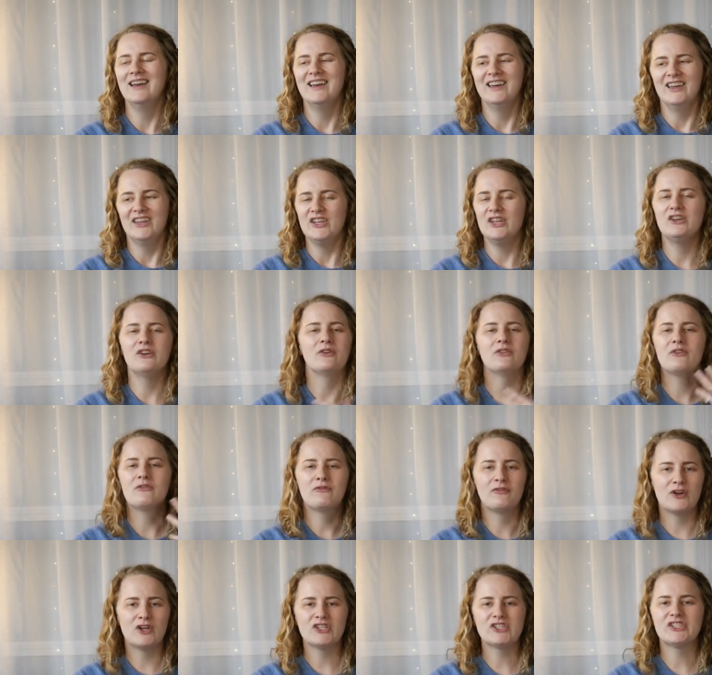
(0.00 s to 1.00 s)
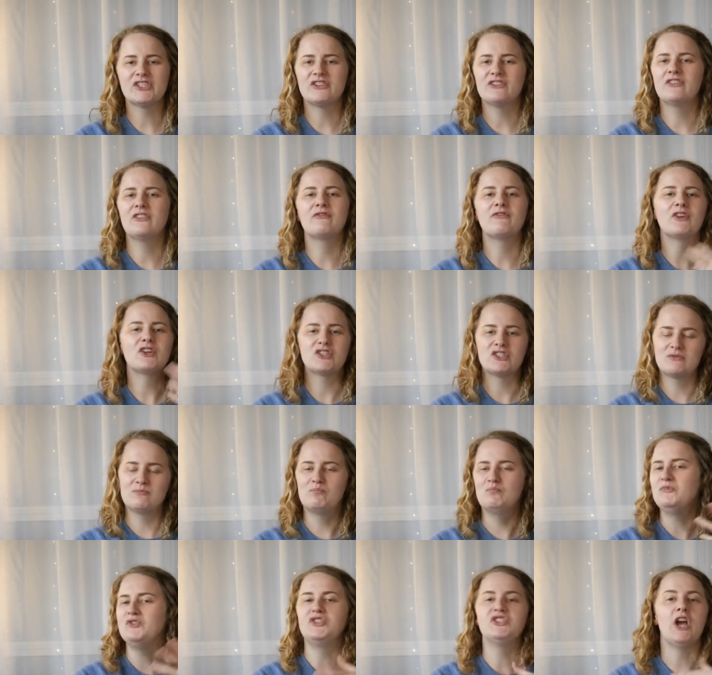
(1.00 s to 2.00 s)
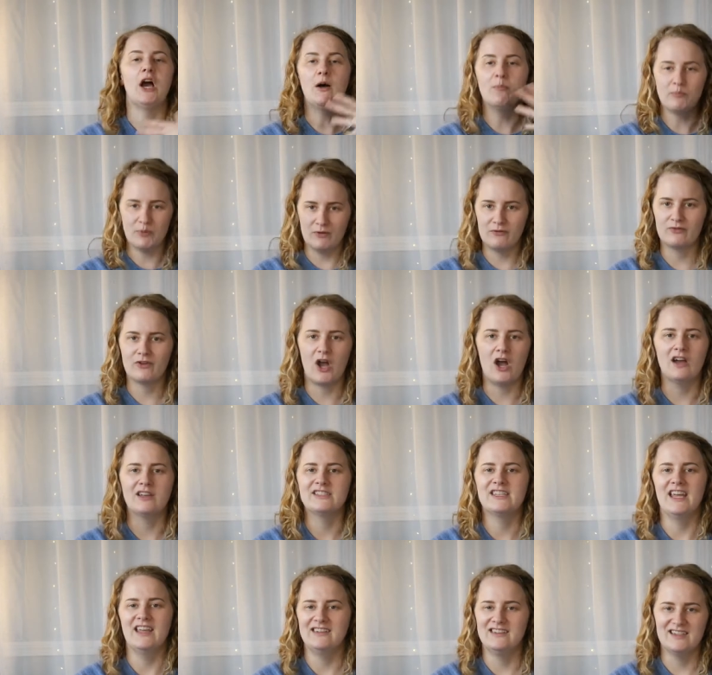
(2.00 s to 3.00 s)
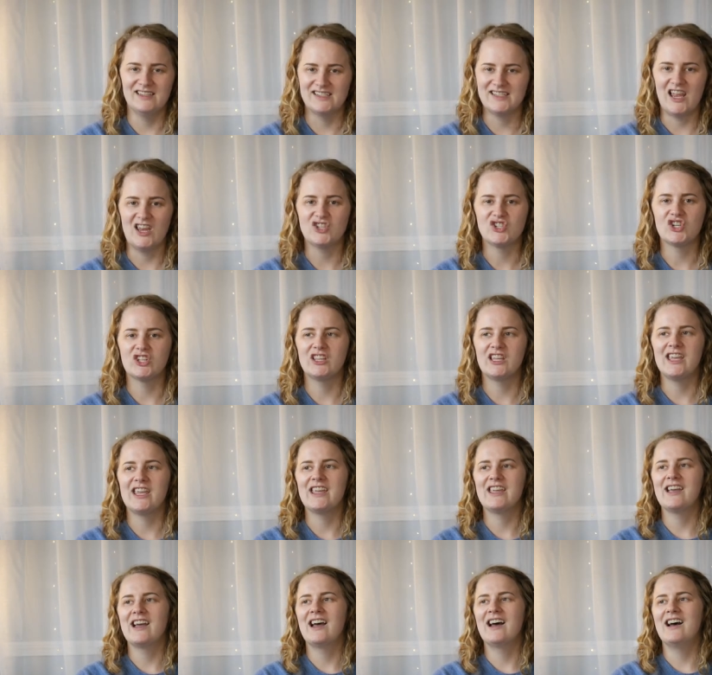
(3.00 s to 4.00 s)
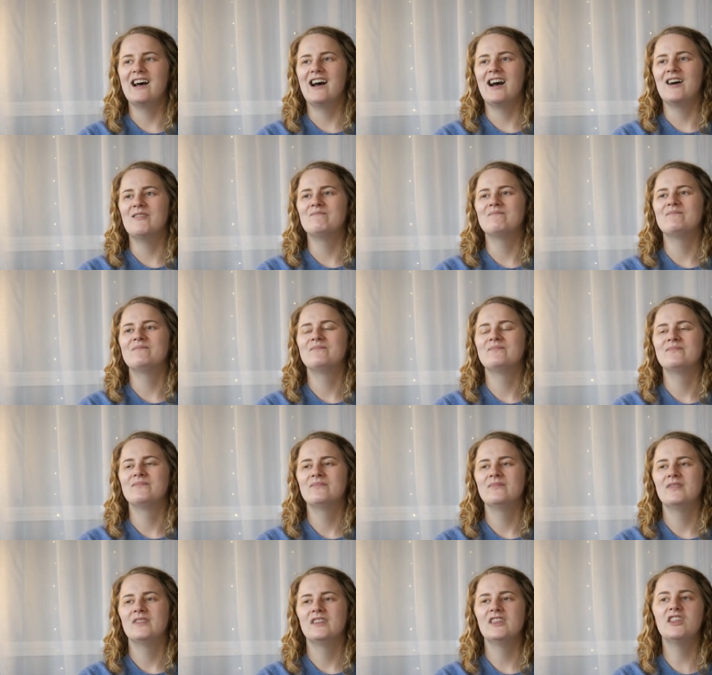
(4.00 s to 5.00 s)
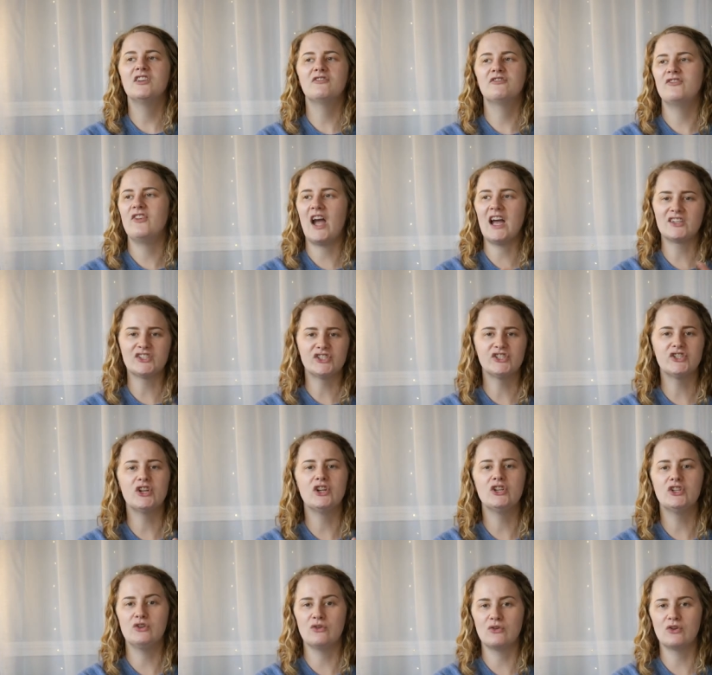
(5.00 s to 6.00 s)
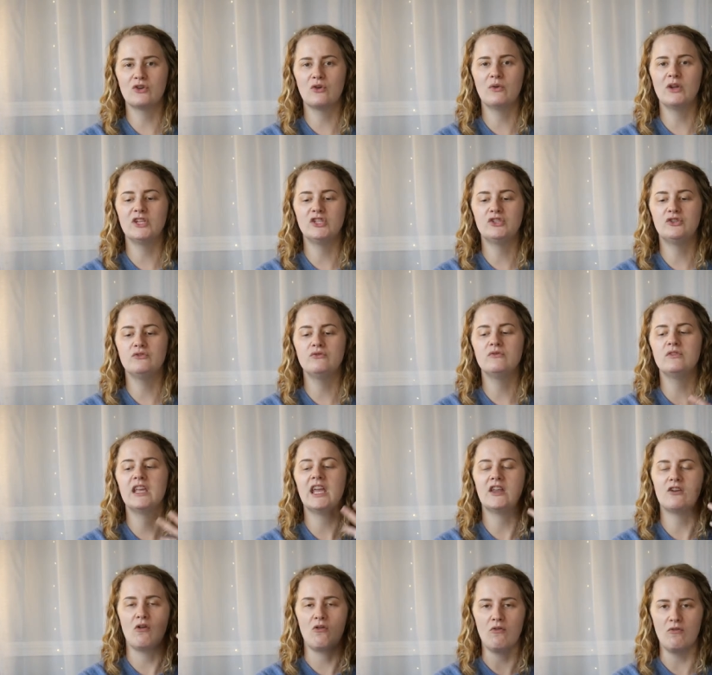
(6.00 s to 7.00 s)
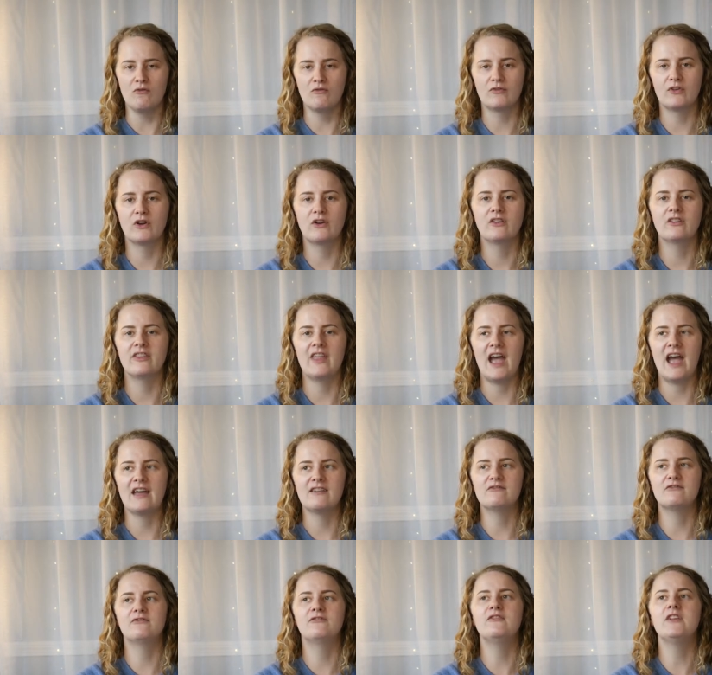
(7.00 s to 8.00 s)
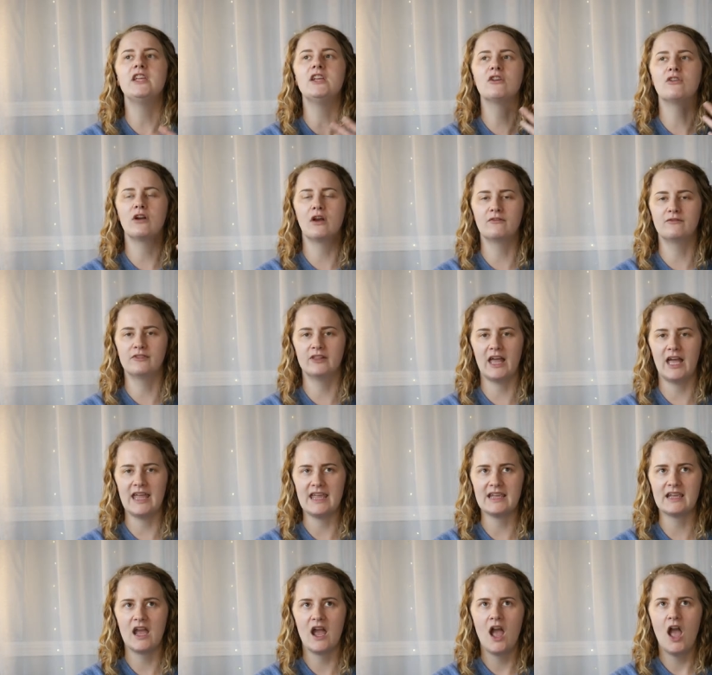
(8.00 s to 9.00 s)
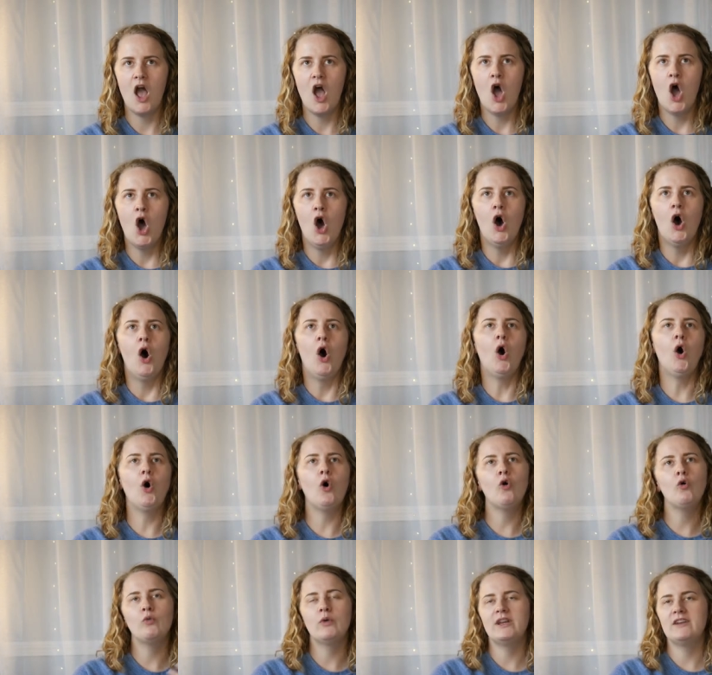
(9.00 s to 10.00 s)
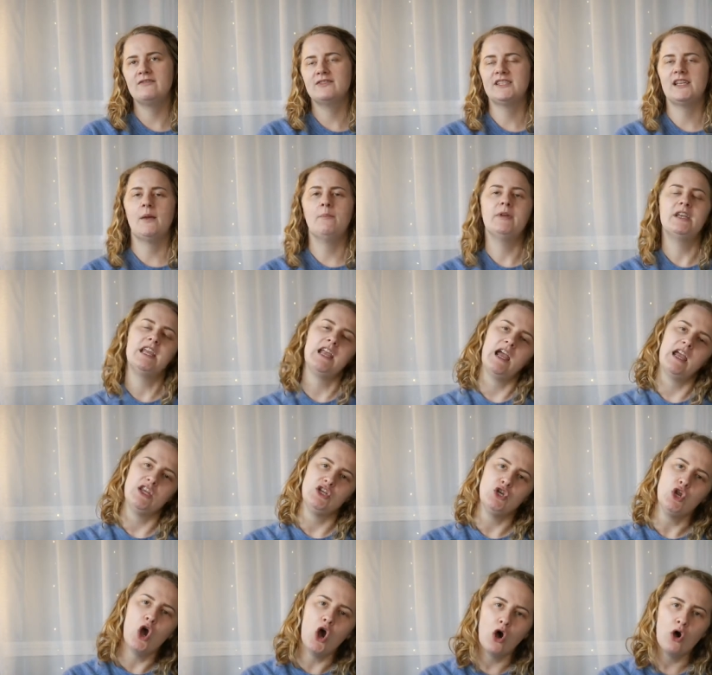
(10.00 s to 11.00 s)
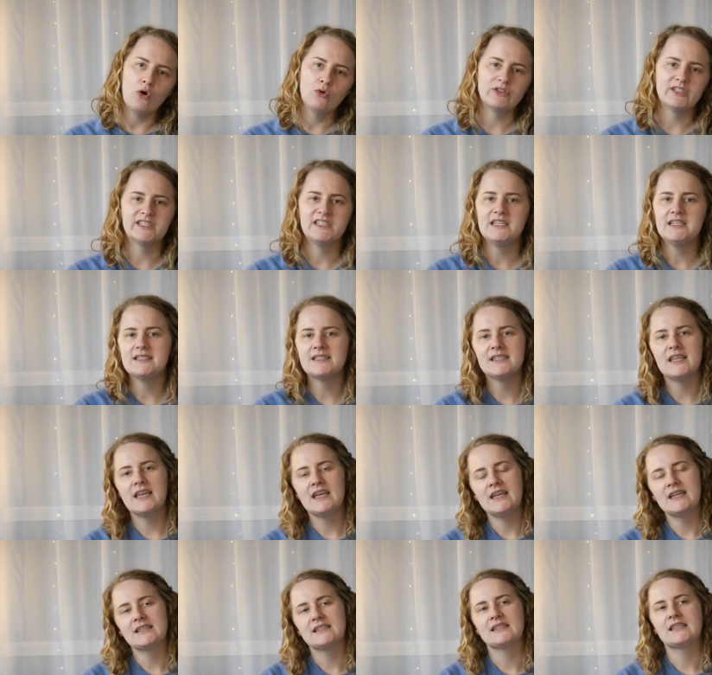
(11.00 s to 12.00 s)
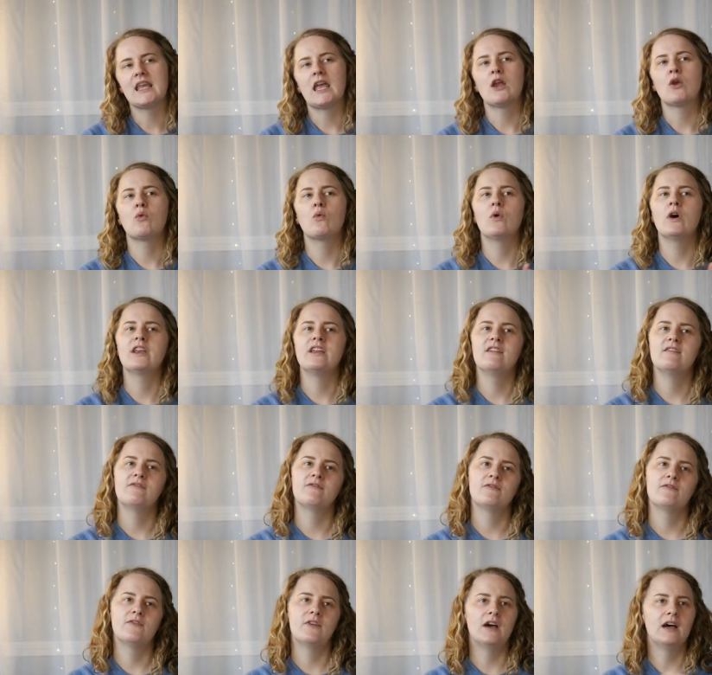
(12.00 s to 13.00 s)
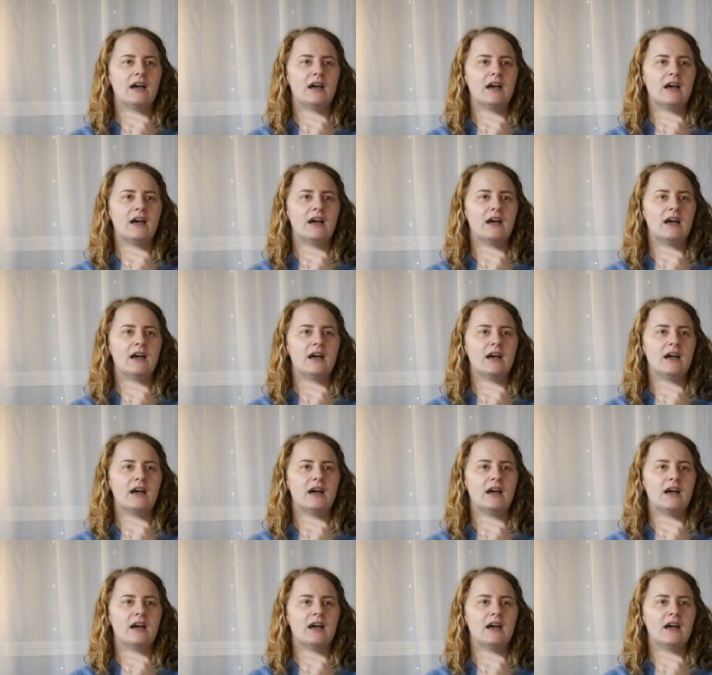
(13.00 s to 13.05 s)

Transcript: you know, the first dump of content essentially, the faster you're going to get over that fear of like, oh, what if somebody I know sees this? Like, what if,